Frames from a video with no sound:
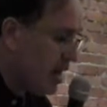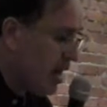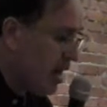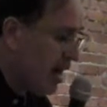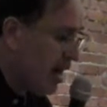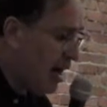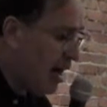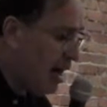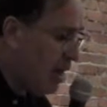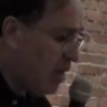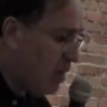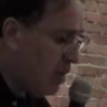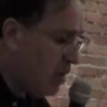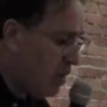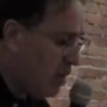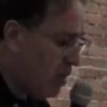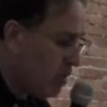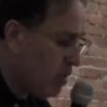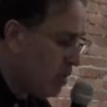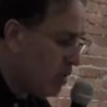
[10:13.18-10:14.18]

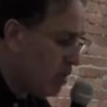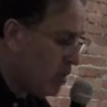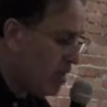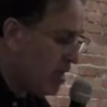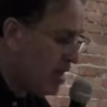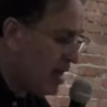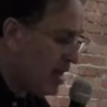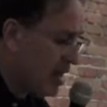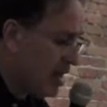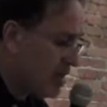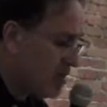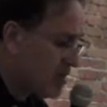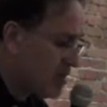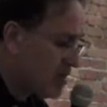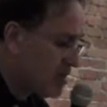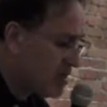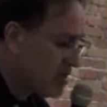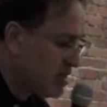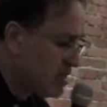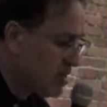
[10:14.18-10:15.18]
how will I
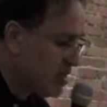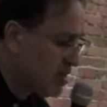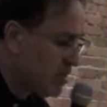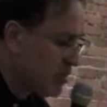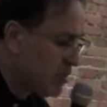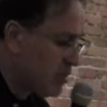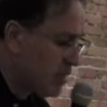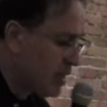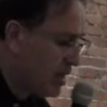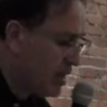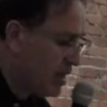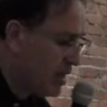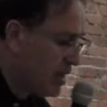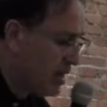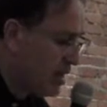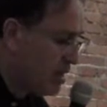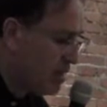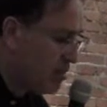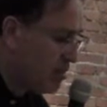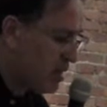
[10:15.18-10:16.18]
ever see you
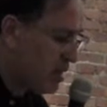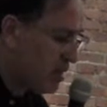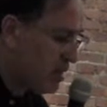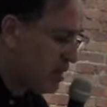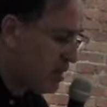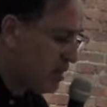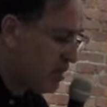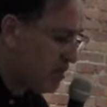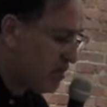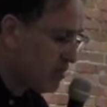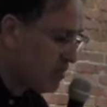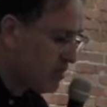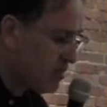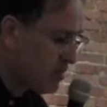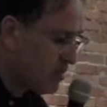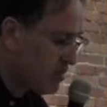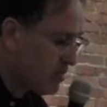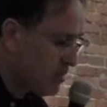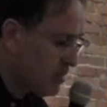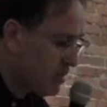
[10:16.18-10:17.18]
again, my love?
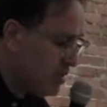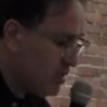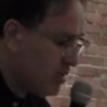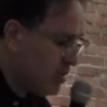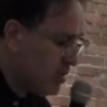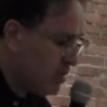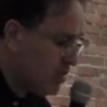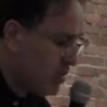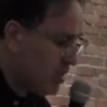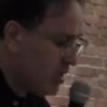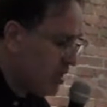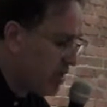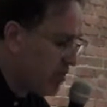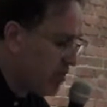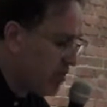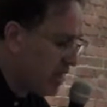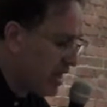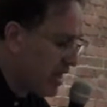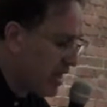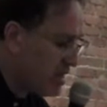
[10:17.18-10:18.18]
Their
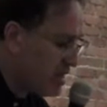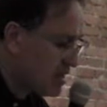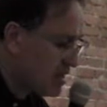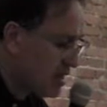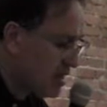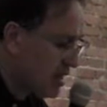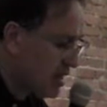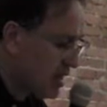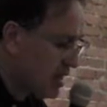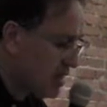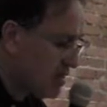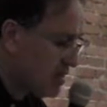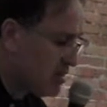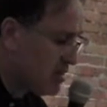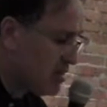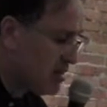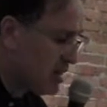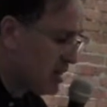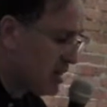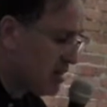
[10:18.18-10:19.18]

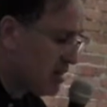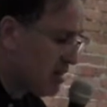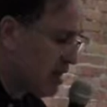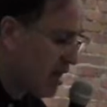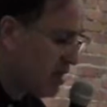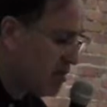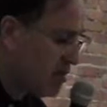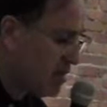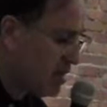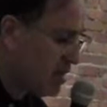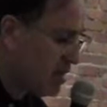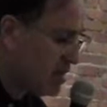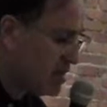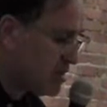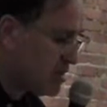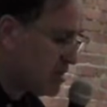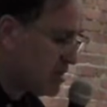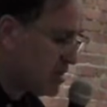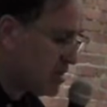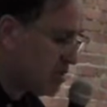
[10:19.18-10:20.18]
flashlights, their
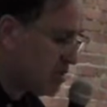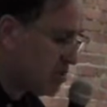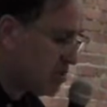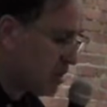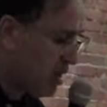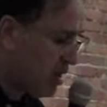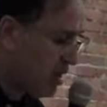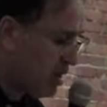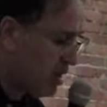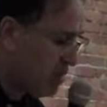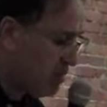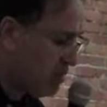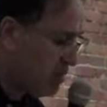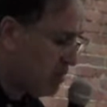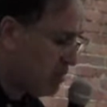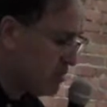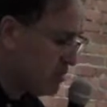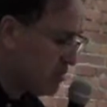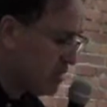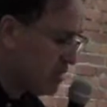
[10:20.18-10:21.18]
cameras, their
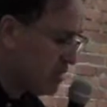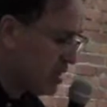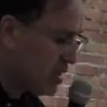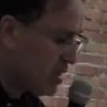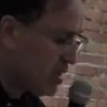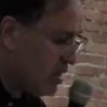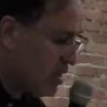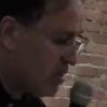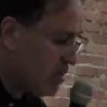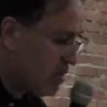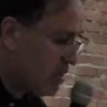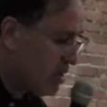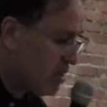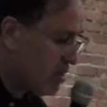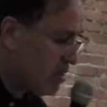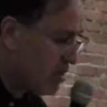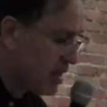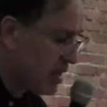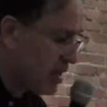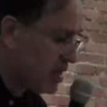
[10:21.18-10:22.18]
bombs, their
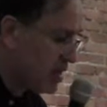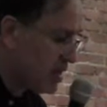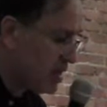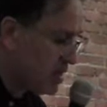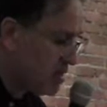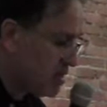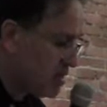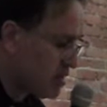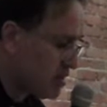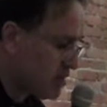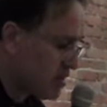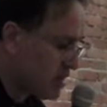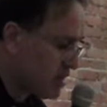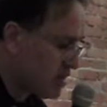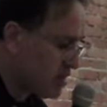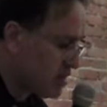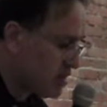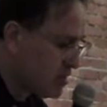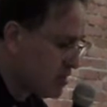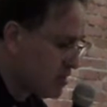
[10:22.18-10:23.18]
records of
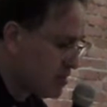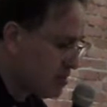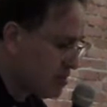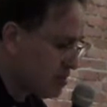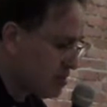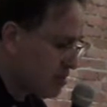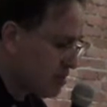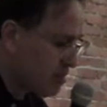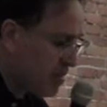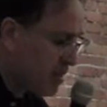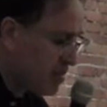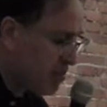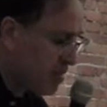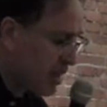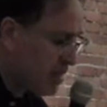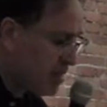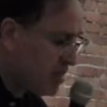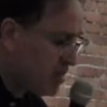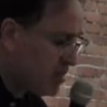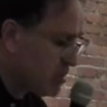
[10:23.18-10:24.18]
us,
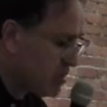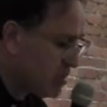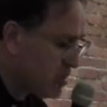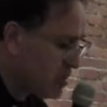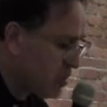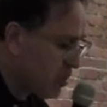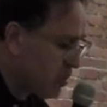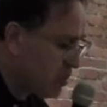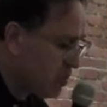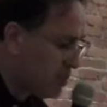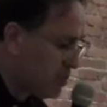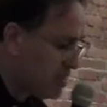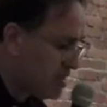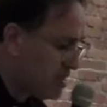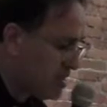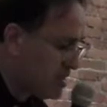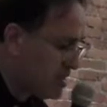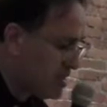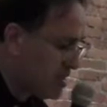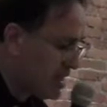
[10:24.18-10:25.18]
microscopes
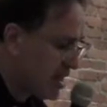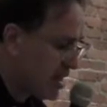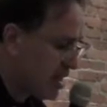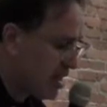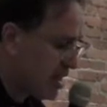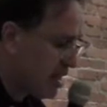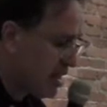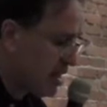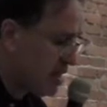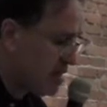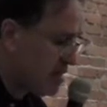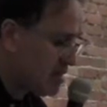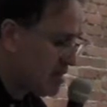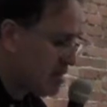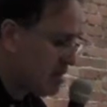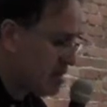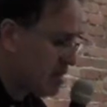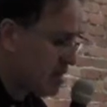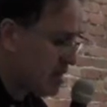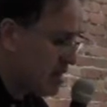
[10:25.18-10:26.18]
and
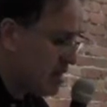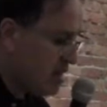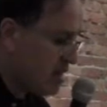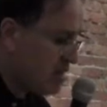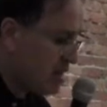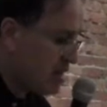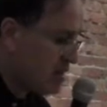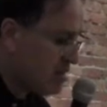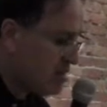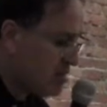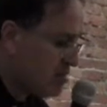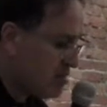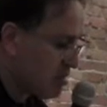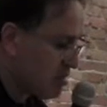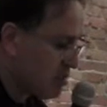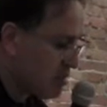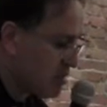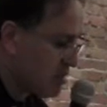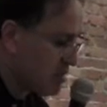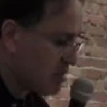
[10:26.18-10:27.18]
satellites that
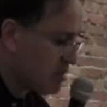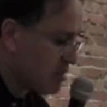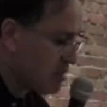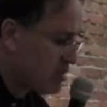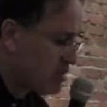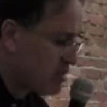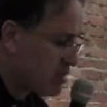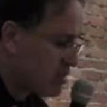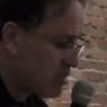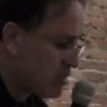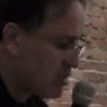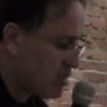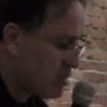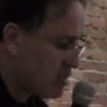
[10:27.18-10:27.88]
strip us to